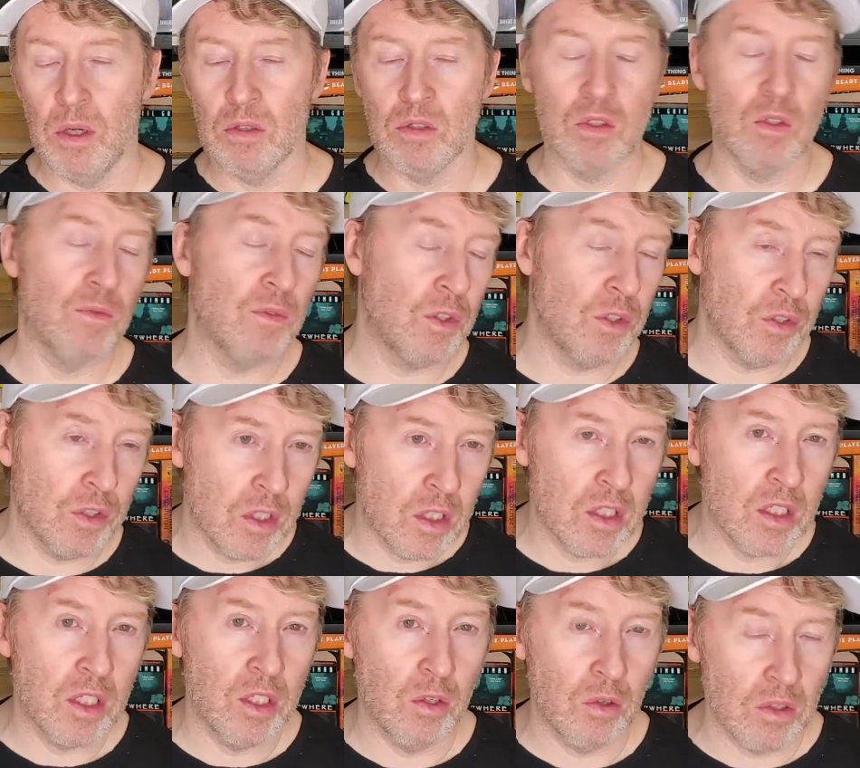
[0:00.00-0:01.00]
So if you
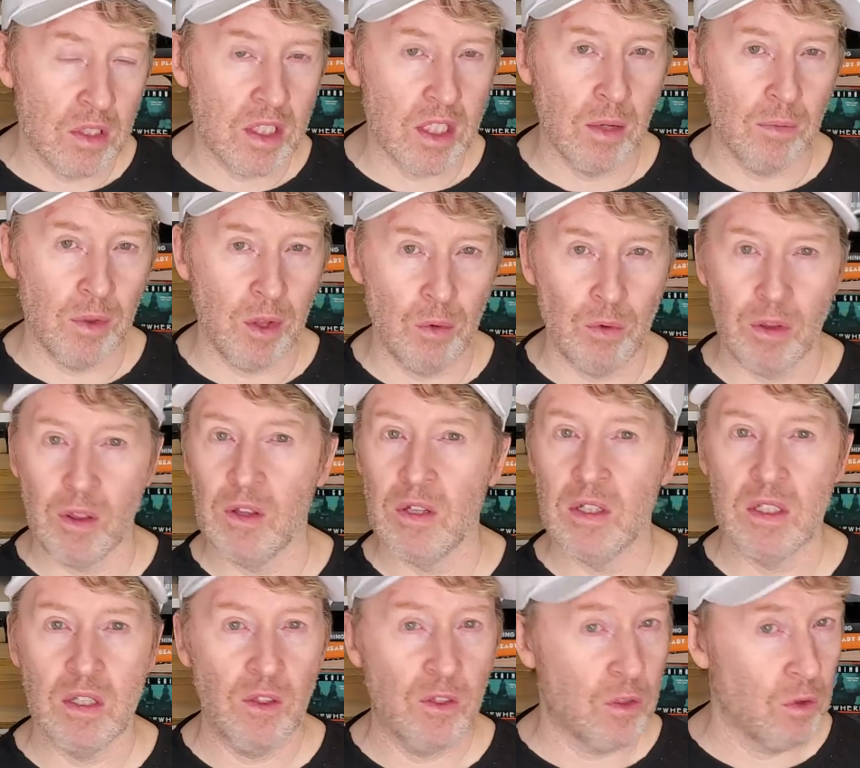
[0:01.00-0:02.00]
killed something with
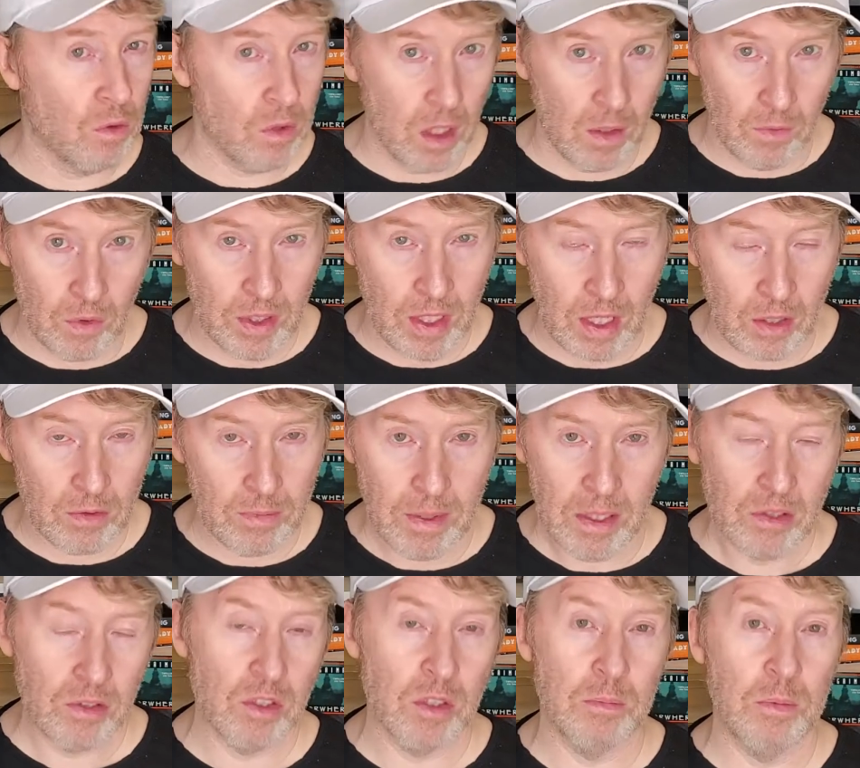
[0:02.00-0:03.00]
a 3rd level
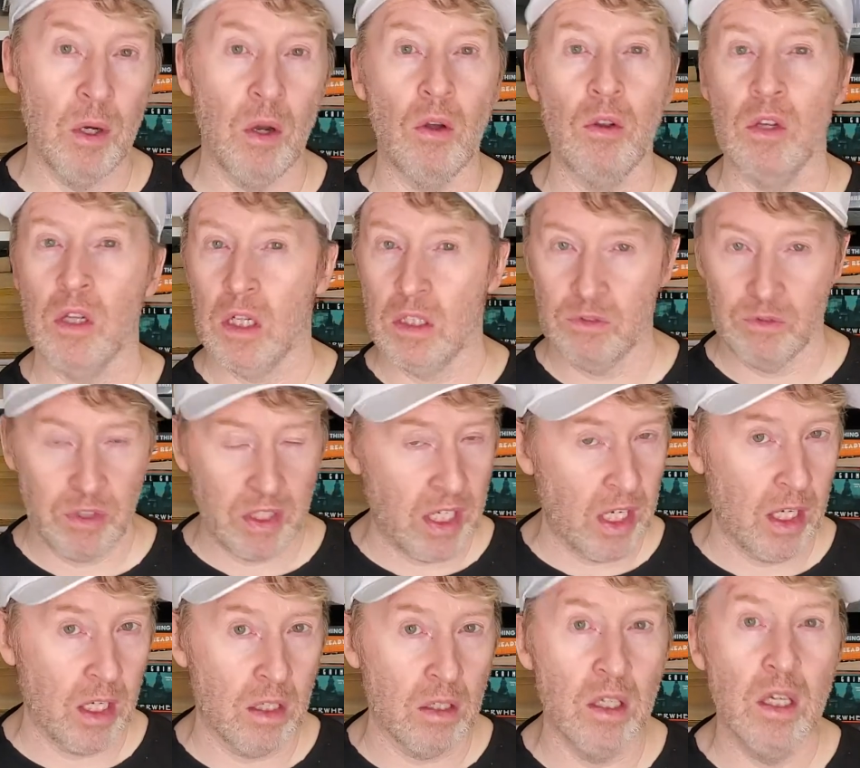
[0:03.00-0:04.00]
Necromancer spell, you're going to
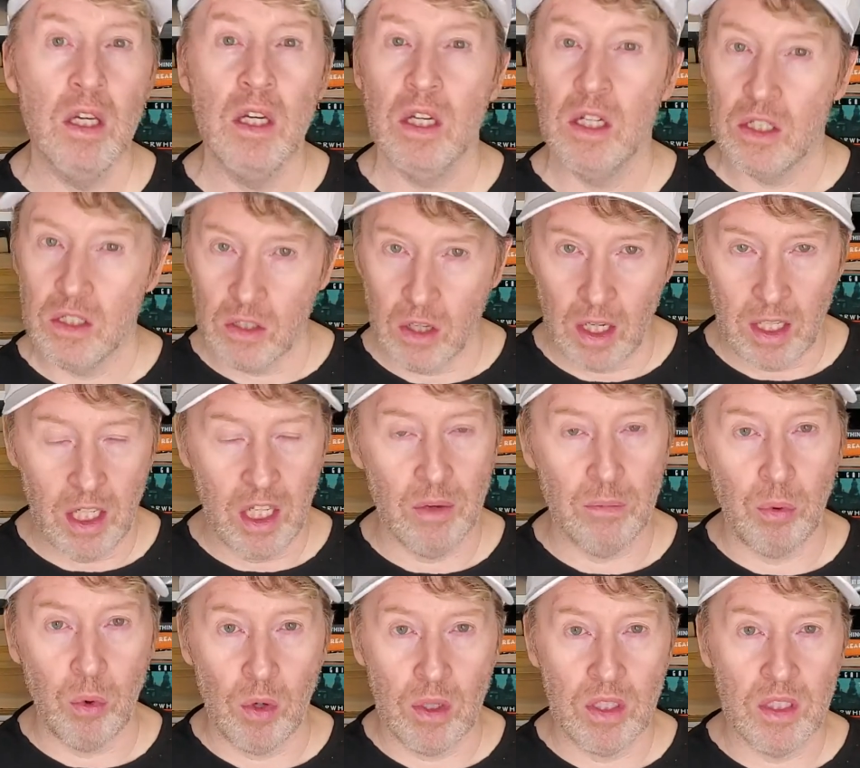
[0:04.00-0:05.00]
regain 9 hit
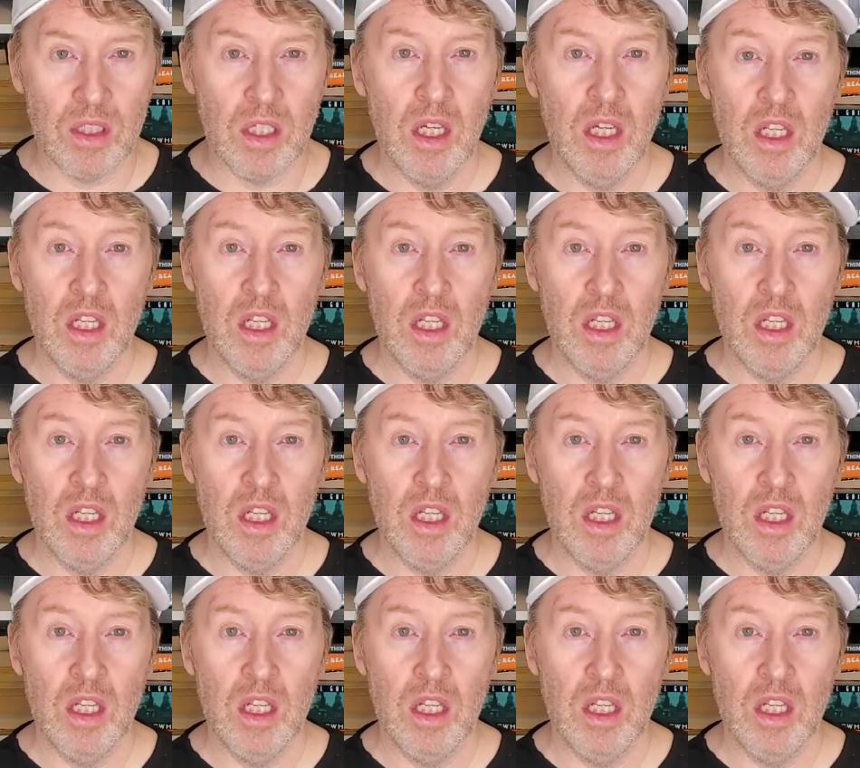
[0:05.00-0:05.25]
points.